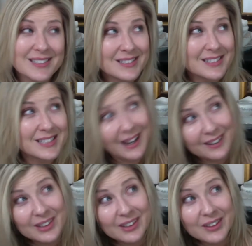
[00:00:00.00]

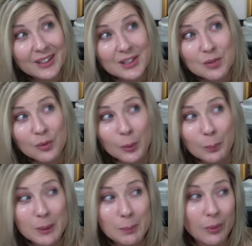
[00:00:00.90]
technically it's for
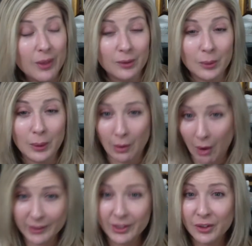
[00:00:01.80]
people that are a
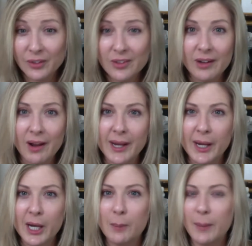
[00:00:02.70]
lot younger than I
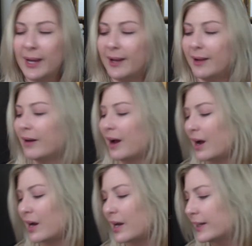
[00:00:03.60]
am, and
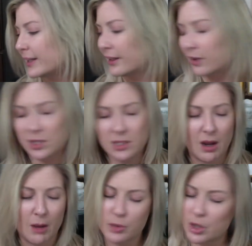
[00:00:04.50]
I cannot
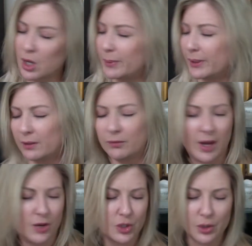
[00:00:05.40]
stop shopping
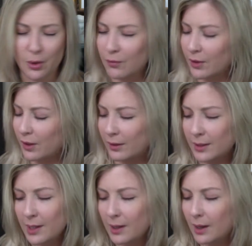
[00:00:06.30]
Fashion Nova.
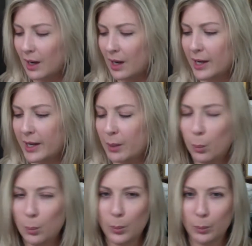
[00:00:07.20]
I
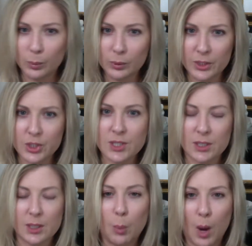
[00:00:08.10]

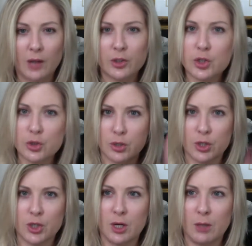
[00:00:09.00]
religiously watch
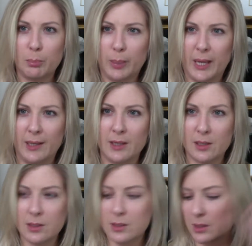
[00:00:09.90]
Trisha
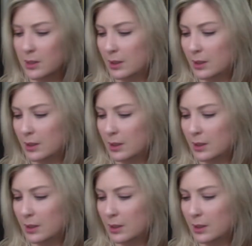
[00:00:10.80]
Paytas